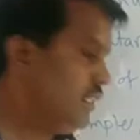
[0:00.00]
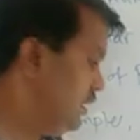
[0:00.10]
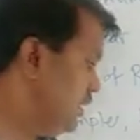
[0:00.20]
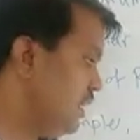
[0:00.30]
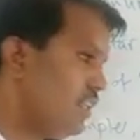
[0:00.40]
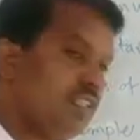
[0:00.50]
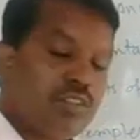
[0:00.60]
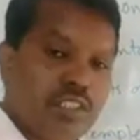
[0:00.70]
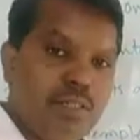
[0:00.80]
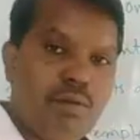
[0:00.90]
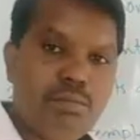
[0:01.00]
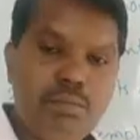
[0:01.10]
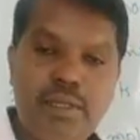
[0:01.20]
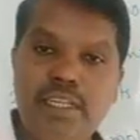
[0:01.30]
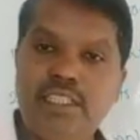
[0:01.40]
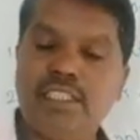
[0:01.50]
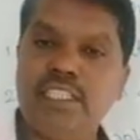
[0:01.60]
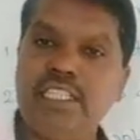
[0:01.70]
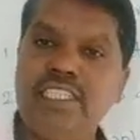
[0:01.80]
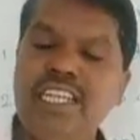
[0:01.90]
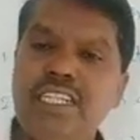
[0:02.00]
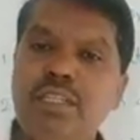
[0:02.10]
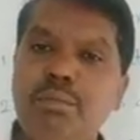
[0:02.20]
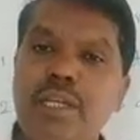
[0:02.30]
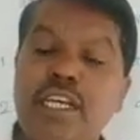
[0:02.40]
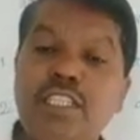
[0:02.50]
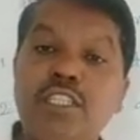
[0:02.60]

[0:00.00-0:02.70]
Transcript: These are the, some of the pillars. In that the pillars,